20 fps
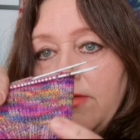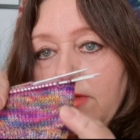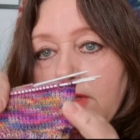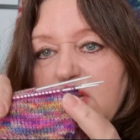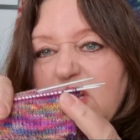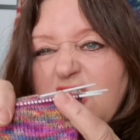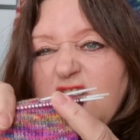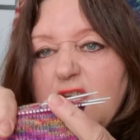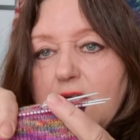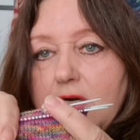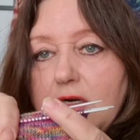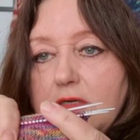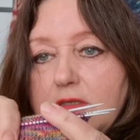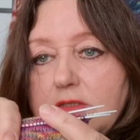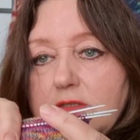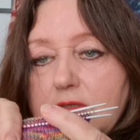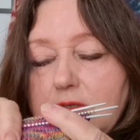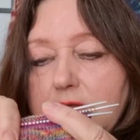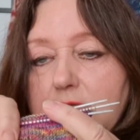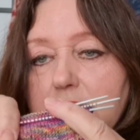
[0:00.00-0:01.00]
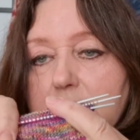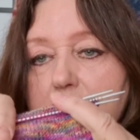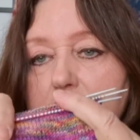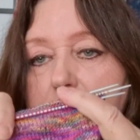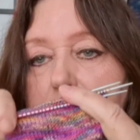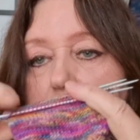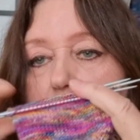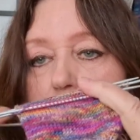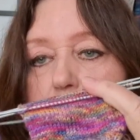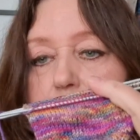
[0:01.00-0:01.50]
Thinner yarn, sorry,
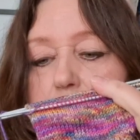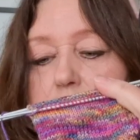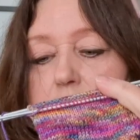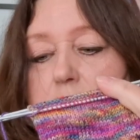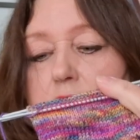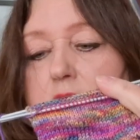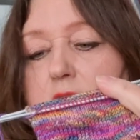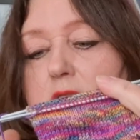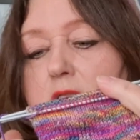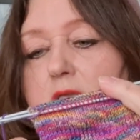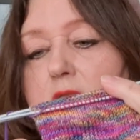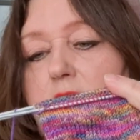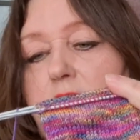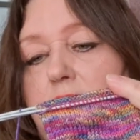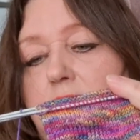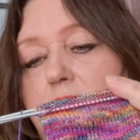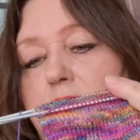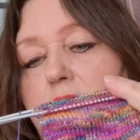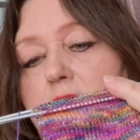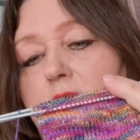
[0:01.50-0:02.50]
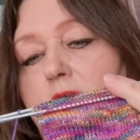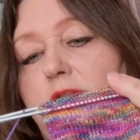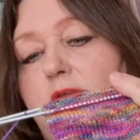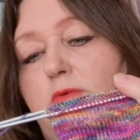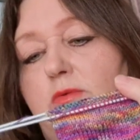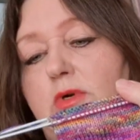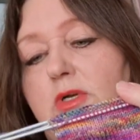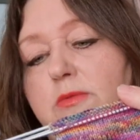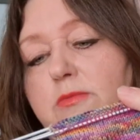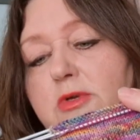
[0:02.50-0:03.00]
than the
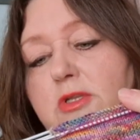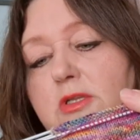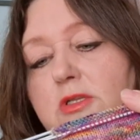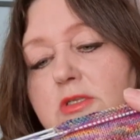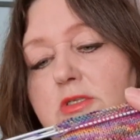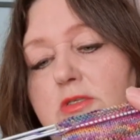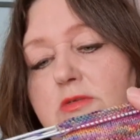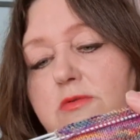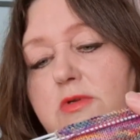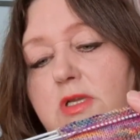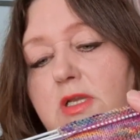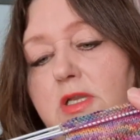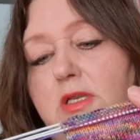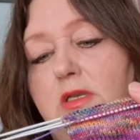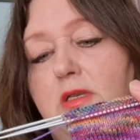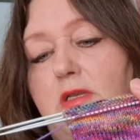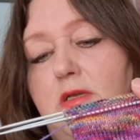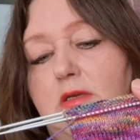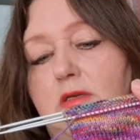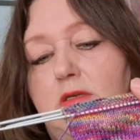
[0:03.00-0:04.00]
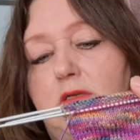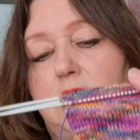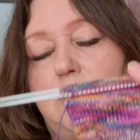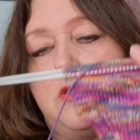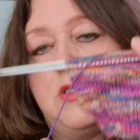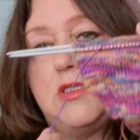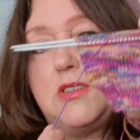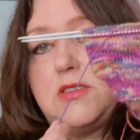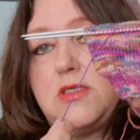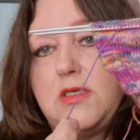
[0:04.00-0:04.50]
other one, but it's really
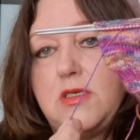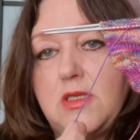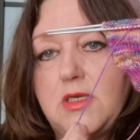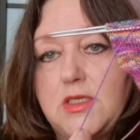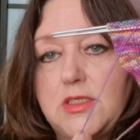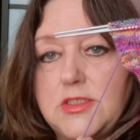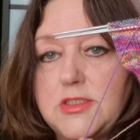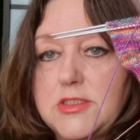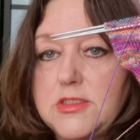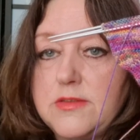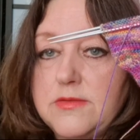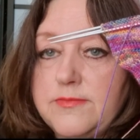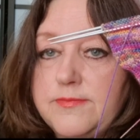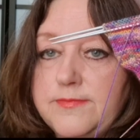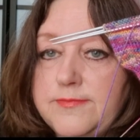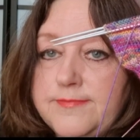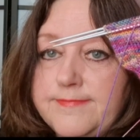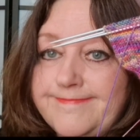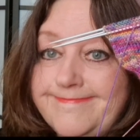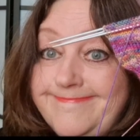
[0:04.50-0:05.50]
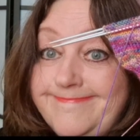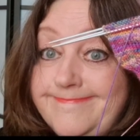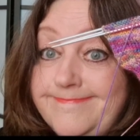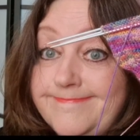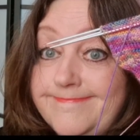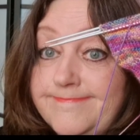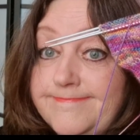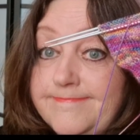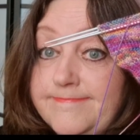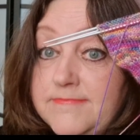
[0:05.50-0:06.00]
knitting nice.
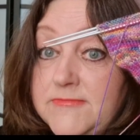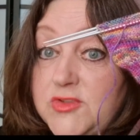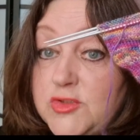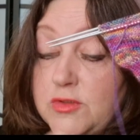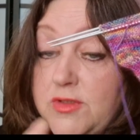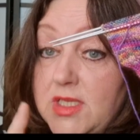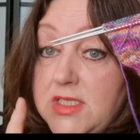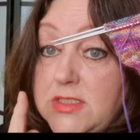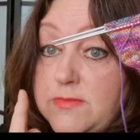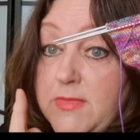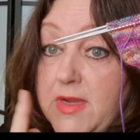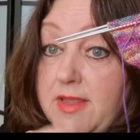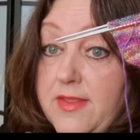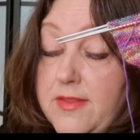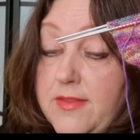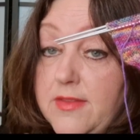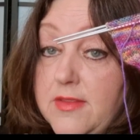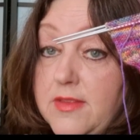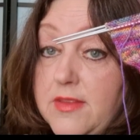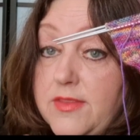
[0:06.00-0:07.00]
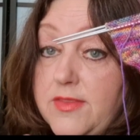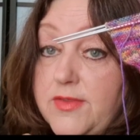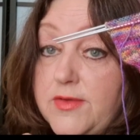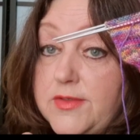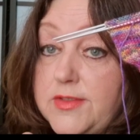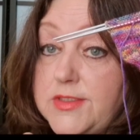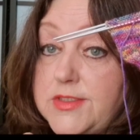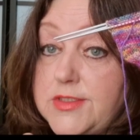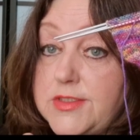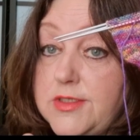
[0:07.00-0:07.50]
So that's my
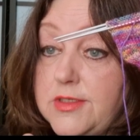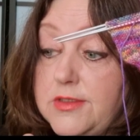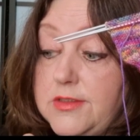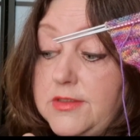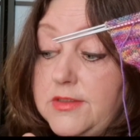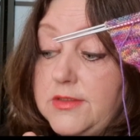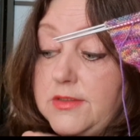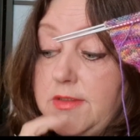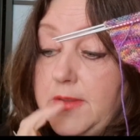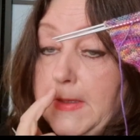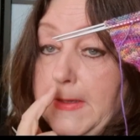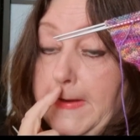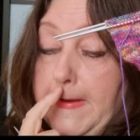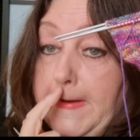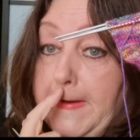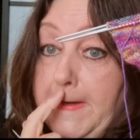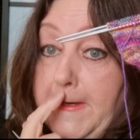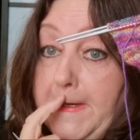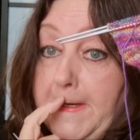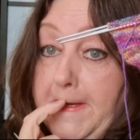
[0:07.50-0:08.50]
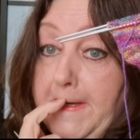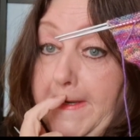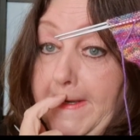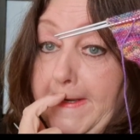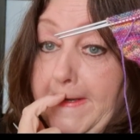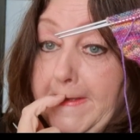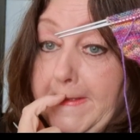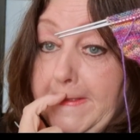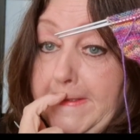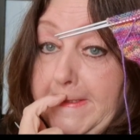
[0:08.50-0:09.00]
3rd sock on the
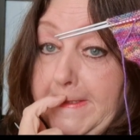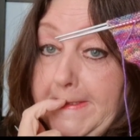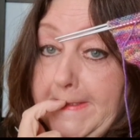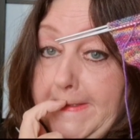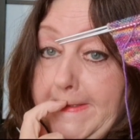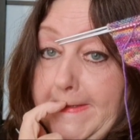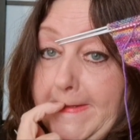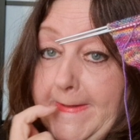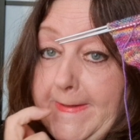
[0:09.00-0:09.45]
needles.